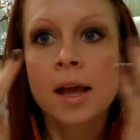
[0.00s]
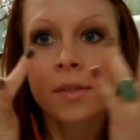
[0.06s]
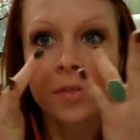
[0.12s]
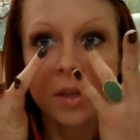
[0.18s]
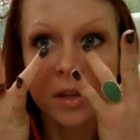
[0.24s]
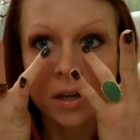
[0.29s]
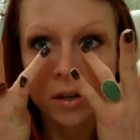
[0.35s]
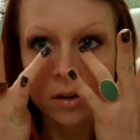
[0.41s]

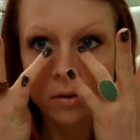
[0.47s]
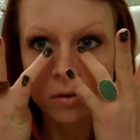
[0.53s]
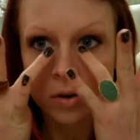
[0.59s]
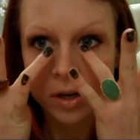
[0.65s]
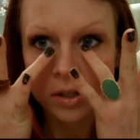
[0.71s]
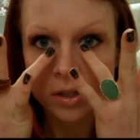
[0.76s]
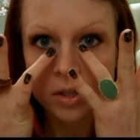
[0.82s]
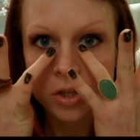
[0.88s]
Then you're
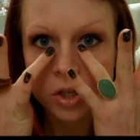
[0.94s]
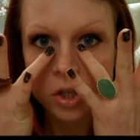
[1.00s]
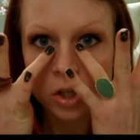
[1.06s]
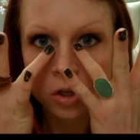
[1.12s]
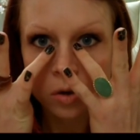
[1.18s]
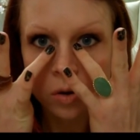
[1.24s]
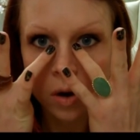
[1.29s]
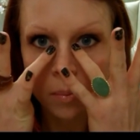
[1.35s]
going
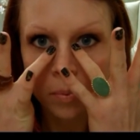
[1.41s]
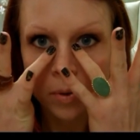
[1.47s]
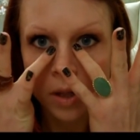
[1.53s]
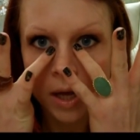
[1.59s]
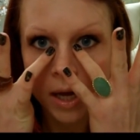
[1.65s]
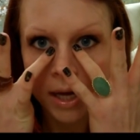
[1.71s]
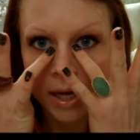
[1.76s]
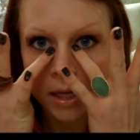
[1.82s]
to
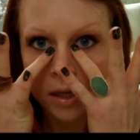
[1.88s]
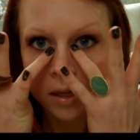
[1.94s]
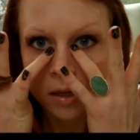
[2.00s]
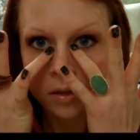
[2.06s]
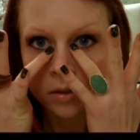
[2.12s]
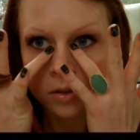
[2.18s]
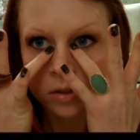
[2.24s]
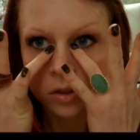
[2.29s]
apply,
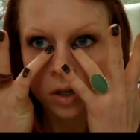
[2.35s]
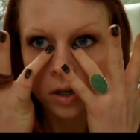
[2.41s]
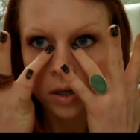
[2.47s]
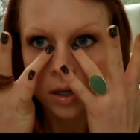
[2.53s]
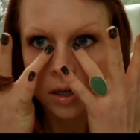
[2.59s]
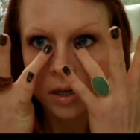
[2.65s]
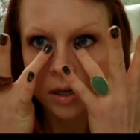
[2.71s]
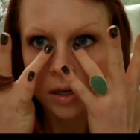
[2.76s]

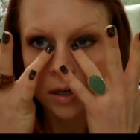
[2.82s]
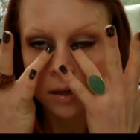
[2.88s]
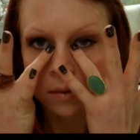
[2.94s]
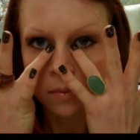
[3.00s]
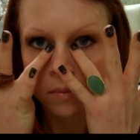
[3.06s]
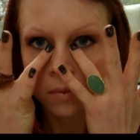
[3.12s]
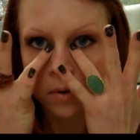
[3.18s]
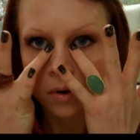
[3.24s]

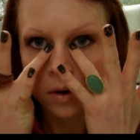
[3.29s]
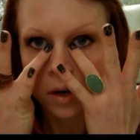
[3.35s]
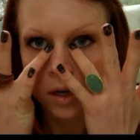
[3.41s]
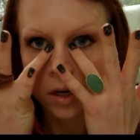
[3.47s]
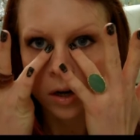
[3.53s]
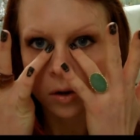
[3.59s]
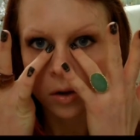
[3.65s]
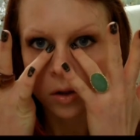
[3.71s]
starting,
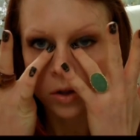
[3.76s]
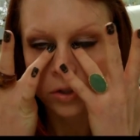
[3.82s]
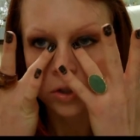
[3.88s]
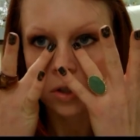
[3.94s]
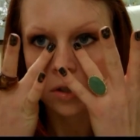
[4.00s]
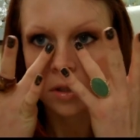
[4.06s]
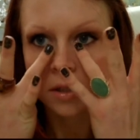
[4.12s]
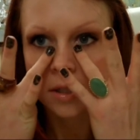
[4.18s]
you know, close
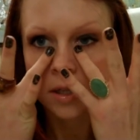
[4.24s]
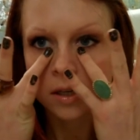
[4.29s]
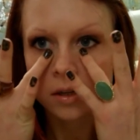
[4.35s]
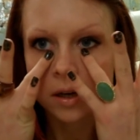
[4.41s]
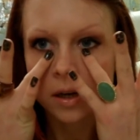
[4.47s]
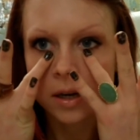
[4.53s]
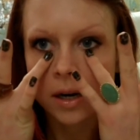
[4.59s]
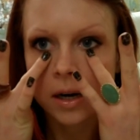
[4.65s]
to the tear
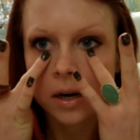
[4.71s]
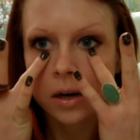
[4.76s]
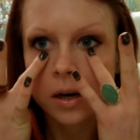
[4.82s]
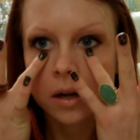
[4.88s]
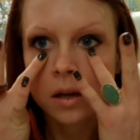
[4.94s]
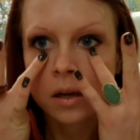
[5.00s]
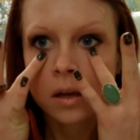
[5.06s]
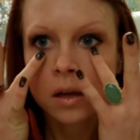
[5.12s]
duct area,